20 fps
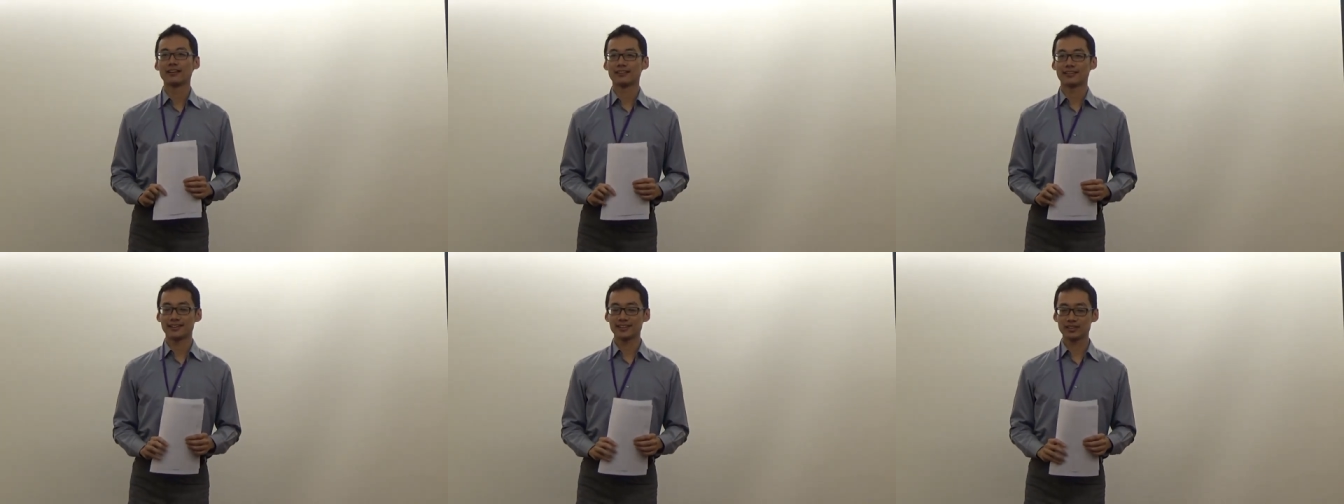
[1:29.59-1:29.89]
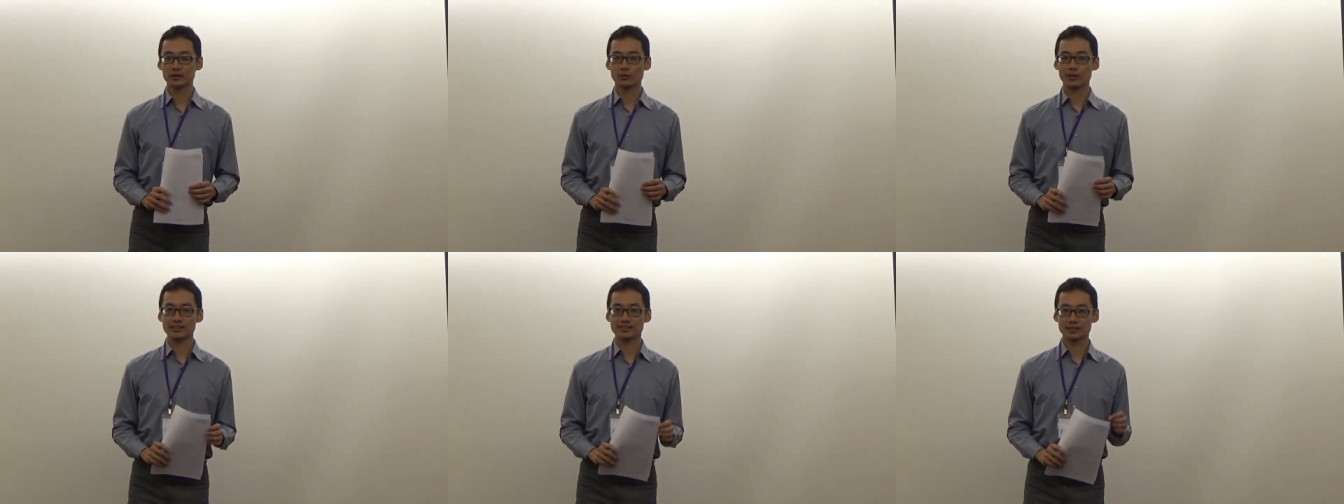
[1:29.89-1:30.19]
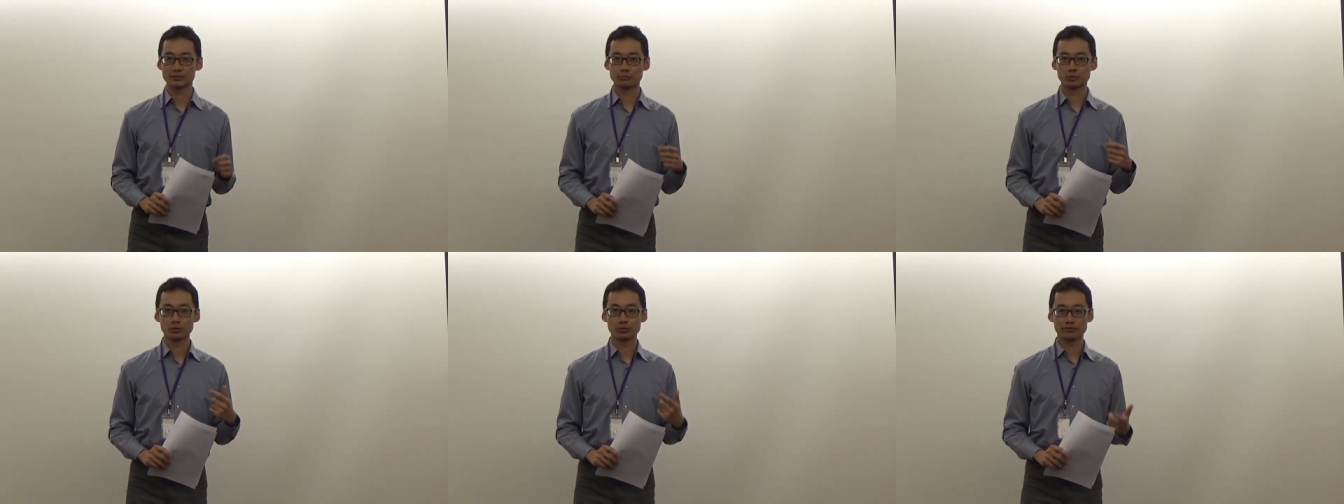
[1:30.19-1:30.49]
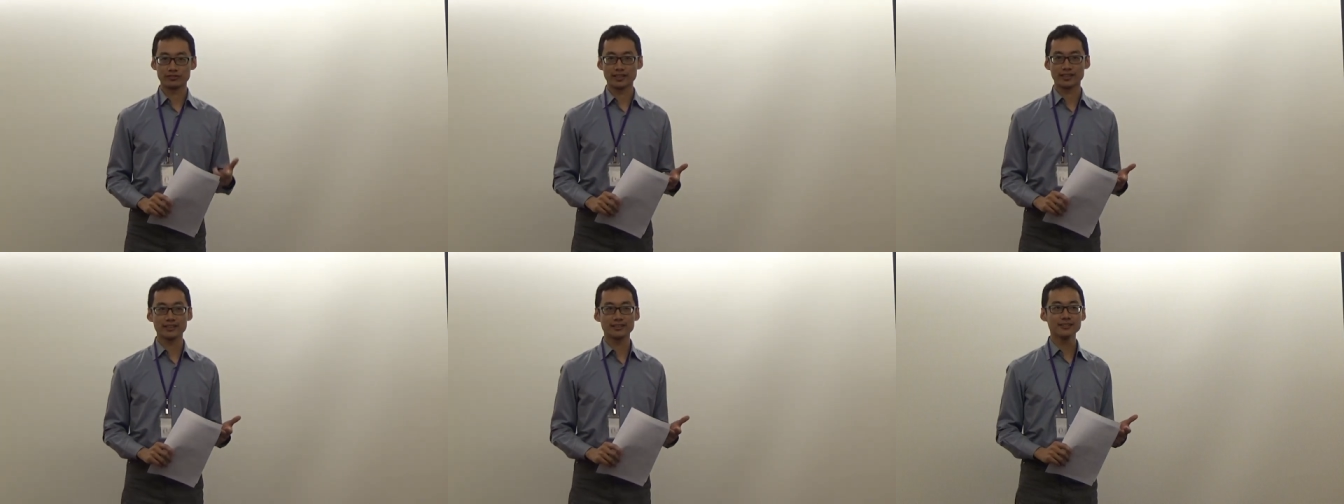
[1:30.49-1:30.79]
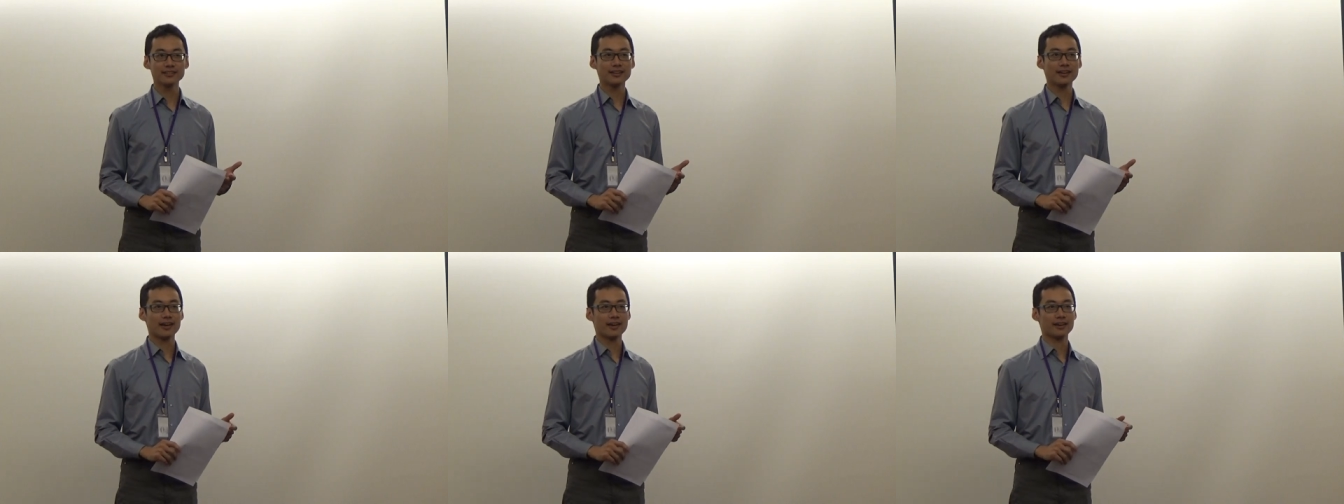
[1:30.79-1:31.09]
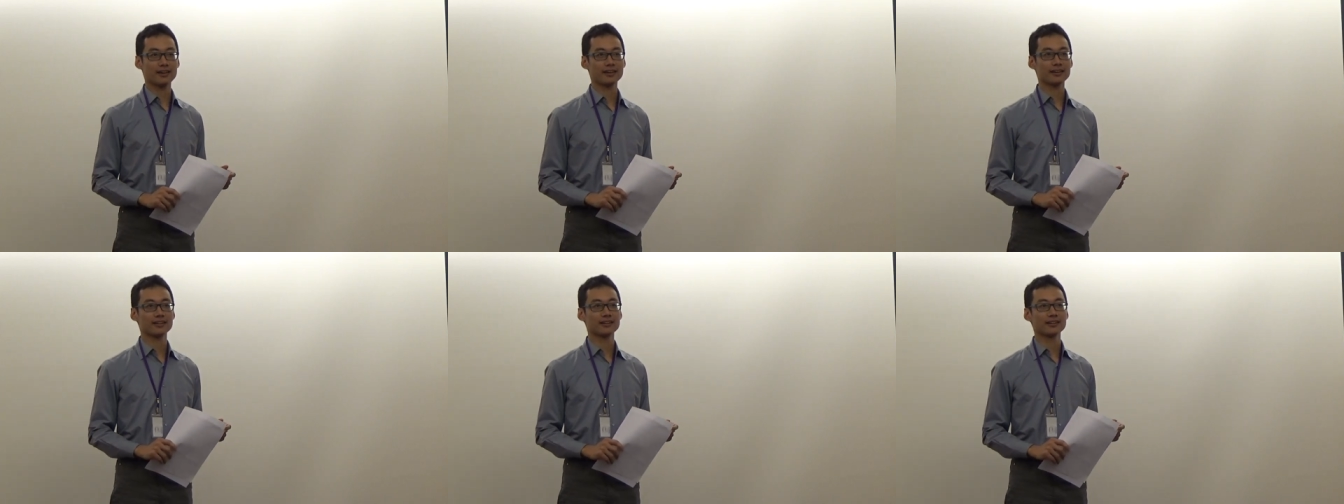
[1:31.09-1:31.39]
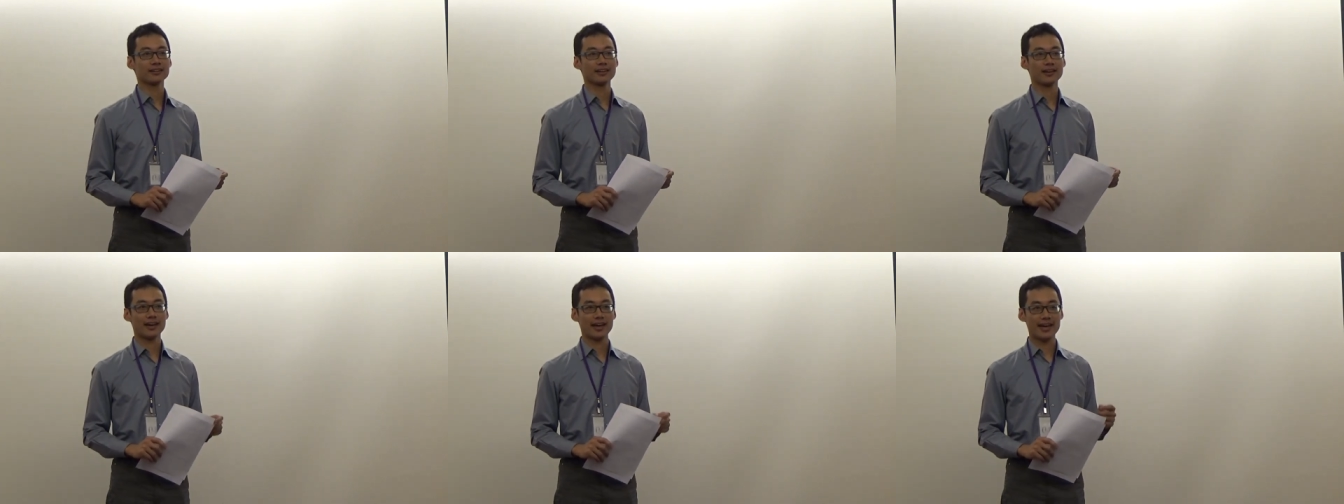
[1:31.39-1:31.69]
It was a movie
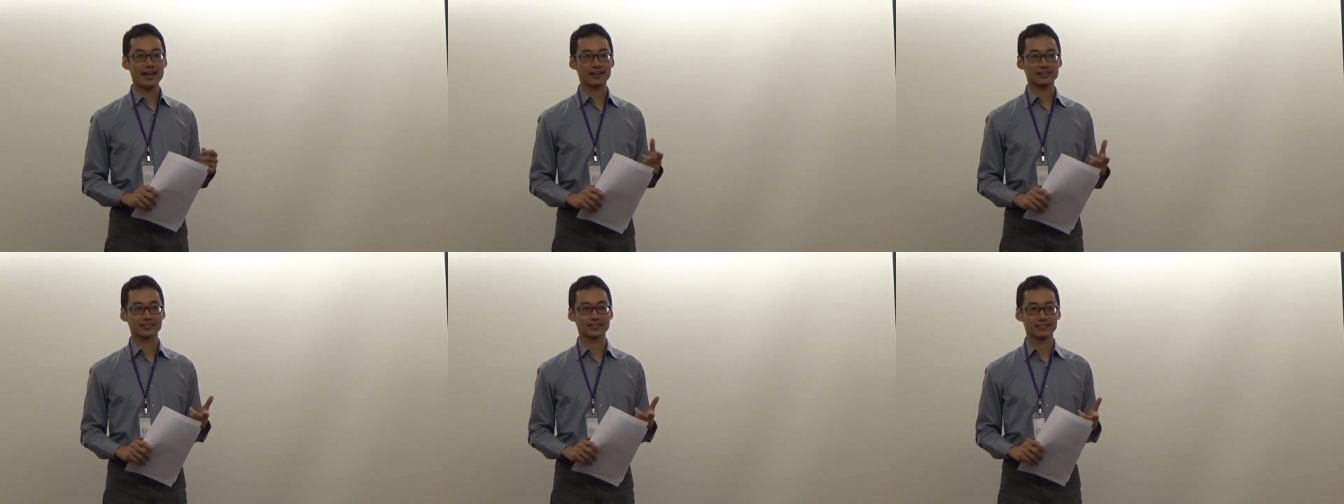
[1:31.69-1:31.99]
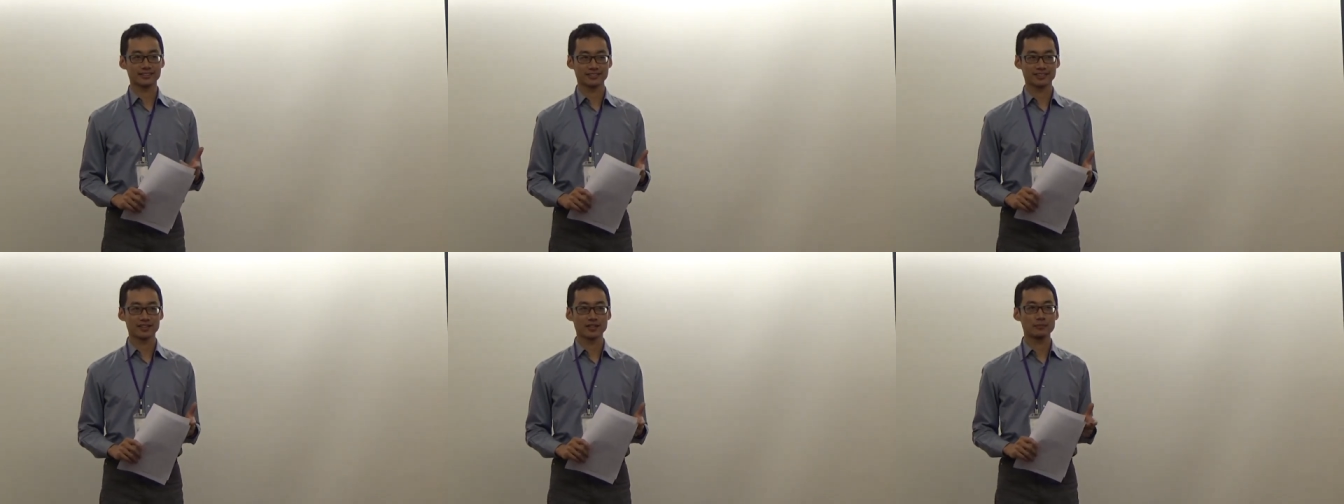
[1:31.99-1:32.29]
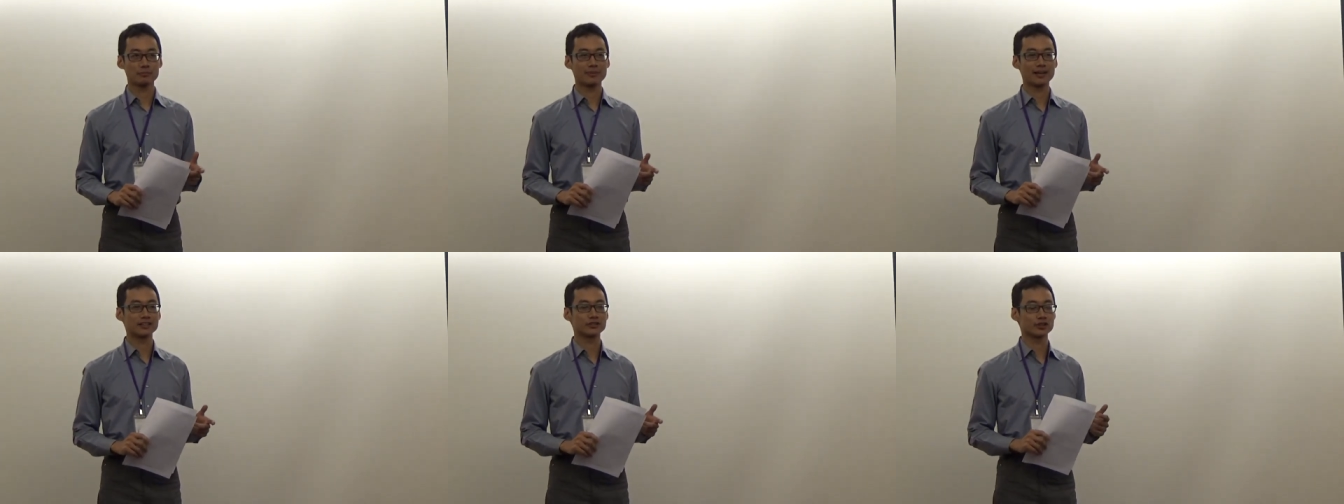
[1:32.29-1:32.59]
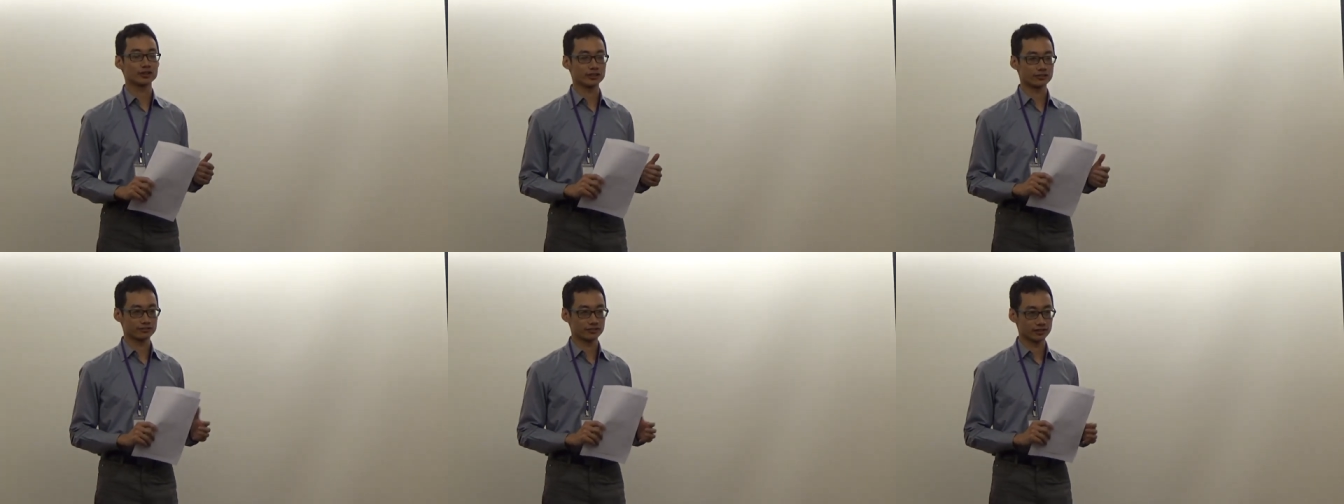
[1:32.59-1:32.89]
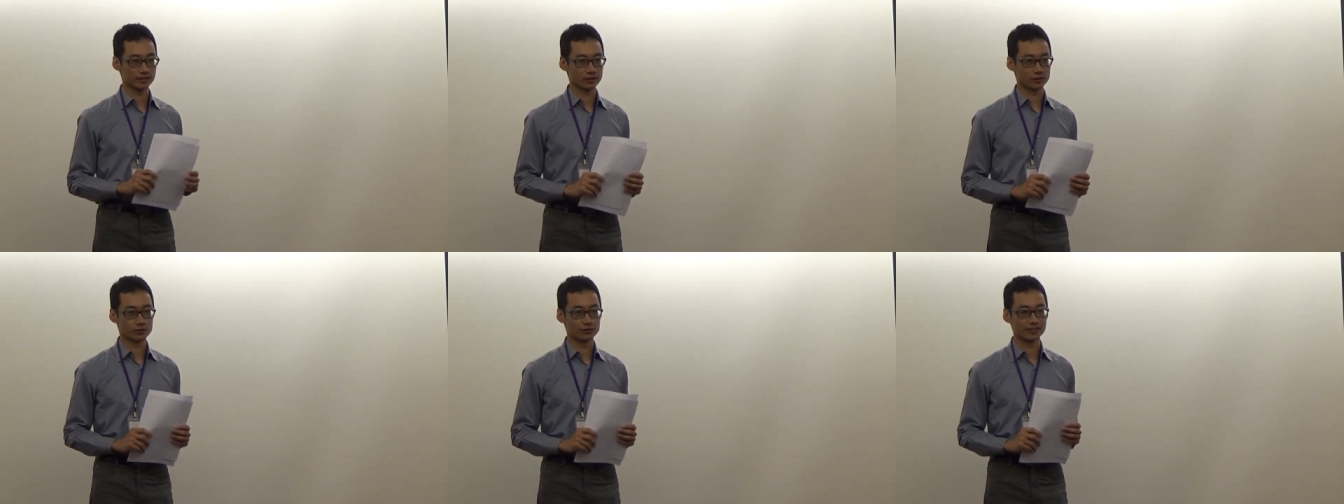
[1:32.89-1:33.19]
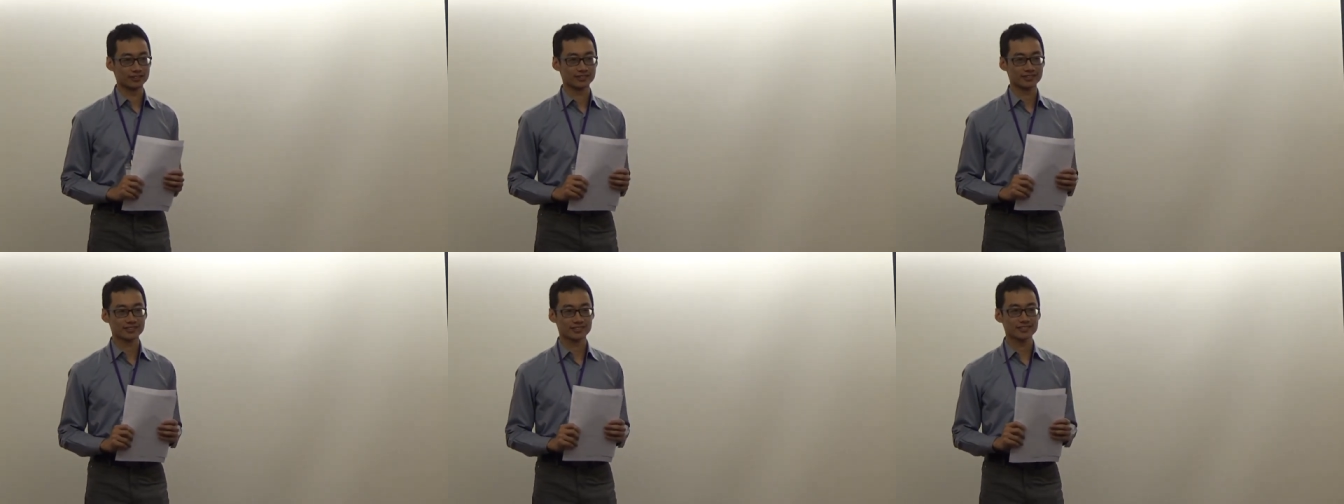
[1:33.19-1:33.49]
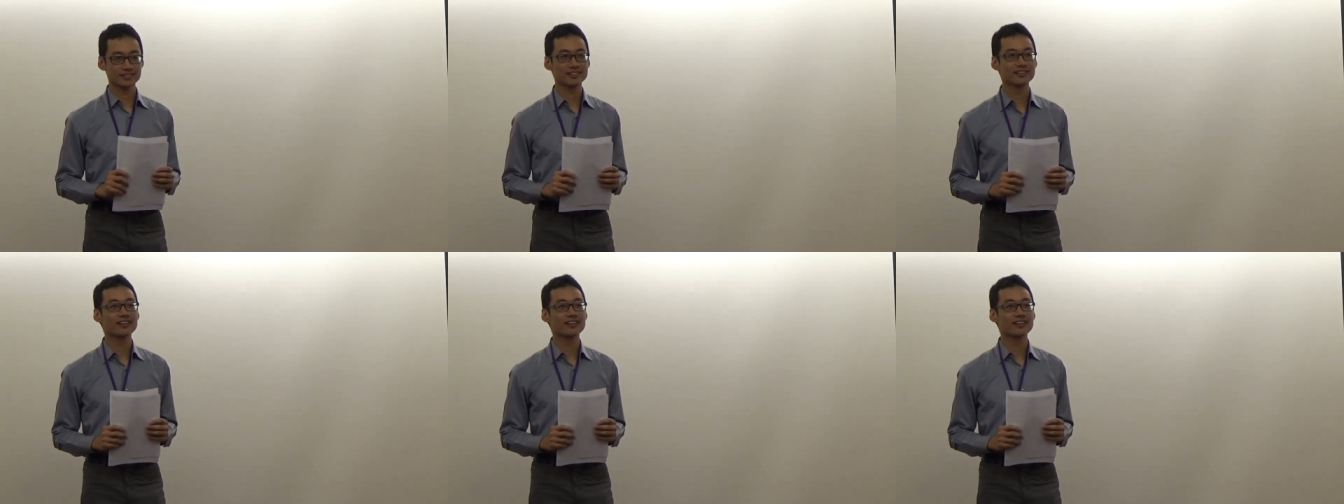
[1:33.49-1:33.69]
act by Jennifer Lawrence,